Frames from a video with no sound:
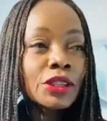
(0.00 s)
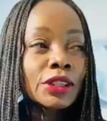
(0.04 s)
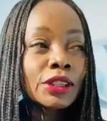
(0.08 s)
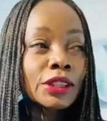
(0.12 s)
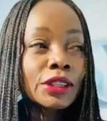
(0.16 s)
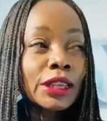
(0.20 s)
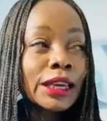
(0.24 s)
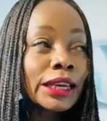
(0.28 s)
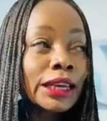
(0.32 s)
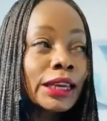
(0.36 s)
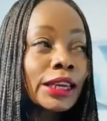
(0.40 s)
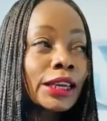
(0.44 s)
they
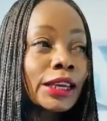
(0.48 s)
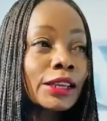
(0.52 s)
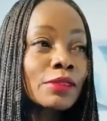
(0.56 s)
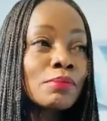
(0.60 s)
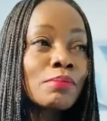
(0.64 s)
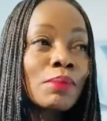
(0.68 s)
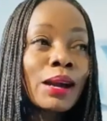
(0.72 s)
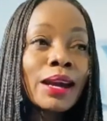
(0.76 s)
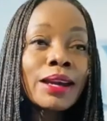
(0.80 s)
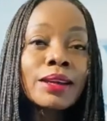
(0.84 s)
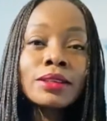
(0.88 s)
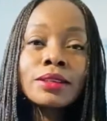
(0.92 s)
think it
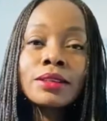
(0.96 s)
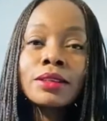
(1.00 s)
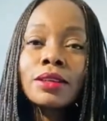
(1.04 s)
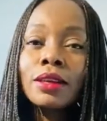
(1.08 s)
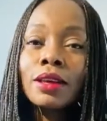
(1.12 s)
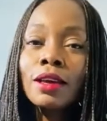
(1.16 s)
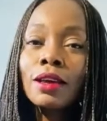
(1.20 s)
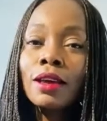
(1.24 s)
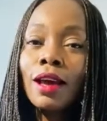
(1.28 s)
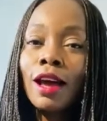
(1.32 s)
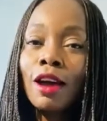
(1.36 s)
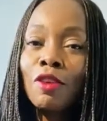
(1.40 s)
might
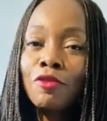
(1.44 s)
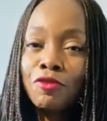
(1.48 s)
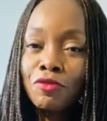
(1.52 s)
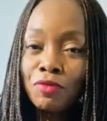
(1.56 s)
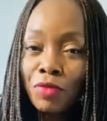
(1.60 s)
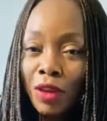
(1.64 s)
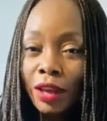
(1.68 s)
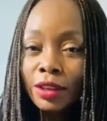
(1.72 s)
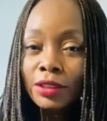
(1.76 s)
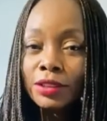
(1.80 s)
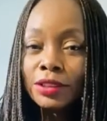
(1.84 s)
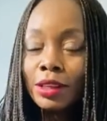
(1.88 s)

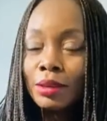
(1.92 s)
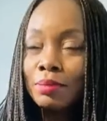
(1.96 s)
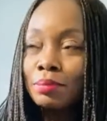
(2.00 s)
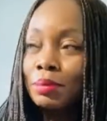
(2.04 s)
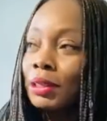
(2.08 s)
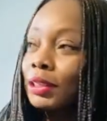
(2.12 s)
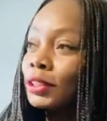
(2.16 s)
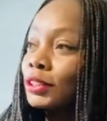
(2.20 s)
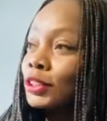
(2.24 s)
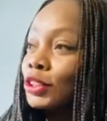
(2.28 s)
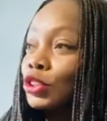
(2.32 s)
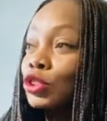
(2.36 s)
affect the
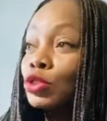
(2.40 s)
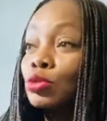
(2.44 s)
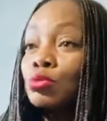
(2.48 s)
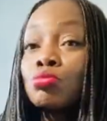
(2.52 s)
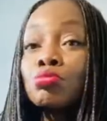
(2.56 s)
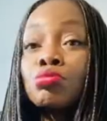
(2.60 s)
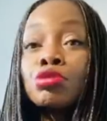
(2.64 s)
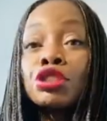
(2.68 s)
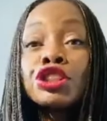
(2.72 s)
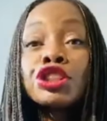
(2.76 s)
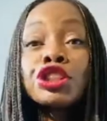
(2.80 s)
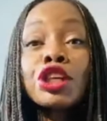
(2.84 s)
ability to
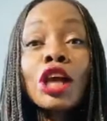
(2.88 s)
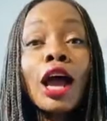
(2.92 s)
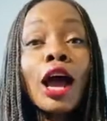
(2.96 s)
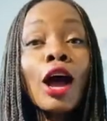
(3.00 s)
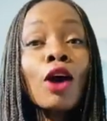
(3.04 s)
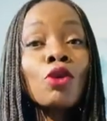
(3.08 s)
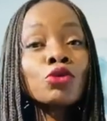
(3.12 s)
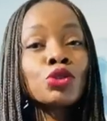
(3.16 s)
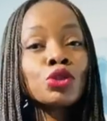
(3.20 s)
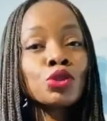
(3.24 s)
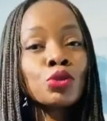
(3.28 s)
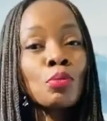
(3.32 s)
reach
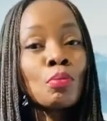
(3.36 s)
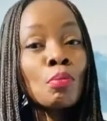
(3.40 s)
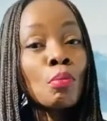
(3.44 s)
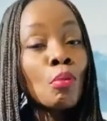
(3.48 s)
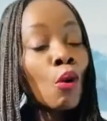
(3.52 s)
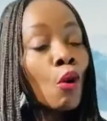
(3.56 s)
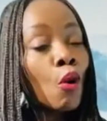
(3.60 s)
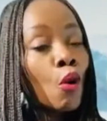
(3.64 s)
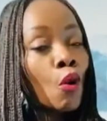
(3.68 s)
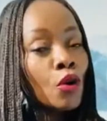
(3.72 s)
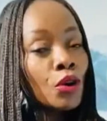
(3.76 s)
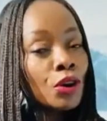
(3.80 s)
out to
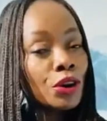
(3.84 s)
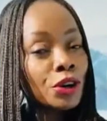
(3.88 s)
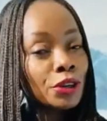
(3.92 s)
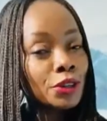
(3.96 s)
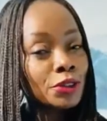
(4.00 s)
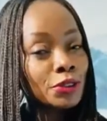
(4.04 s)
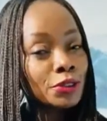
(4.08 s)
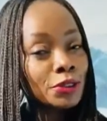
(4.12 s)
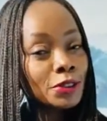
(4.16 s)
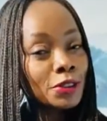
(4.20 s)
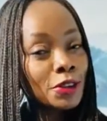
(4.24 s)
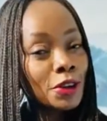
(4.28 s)
more
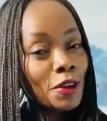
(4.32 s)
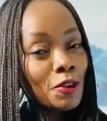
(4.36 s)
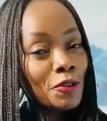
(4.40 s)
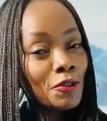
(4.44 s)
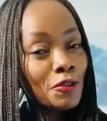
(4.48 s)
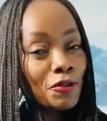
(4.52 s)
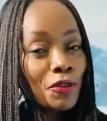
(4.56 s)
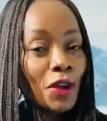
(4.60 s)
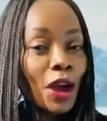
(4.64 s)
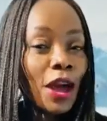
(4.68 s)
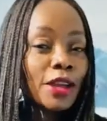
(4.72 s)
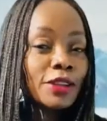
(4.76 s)

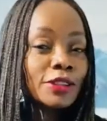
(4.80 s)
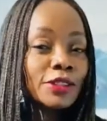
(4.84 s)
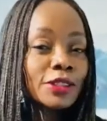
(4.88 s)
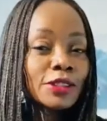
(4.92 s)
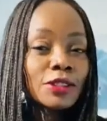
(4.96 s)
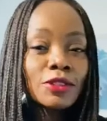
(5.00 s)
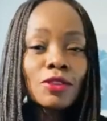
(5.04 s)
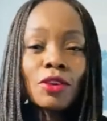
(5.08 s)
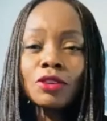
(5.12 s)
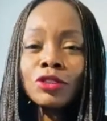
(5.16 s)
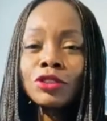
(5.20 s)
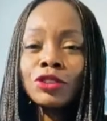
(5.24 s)
fans,
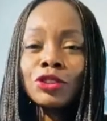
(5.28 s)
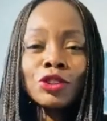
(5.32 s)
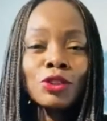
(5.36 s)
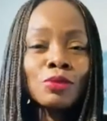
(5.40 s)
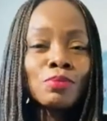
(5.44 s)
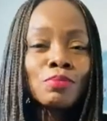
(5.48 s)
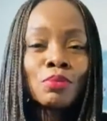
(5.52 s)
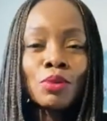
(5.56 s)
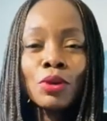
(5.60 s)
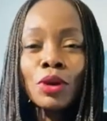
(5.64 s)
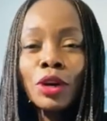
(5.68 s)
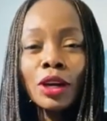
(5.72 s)
not
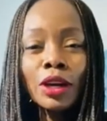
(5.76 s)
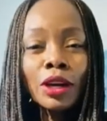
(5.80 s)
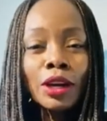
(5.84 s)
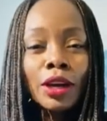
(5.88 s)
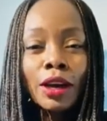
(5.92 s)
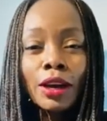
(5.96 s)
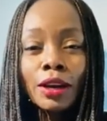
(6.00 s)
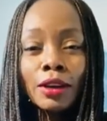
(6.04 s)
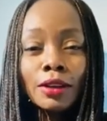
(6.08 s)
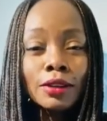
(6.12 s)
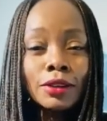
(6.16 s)
John Boyega.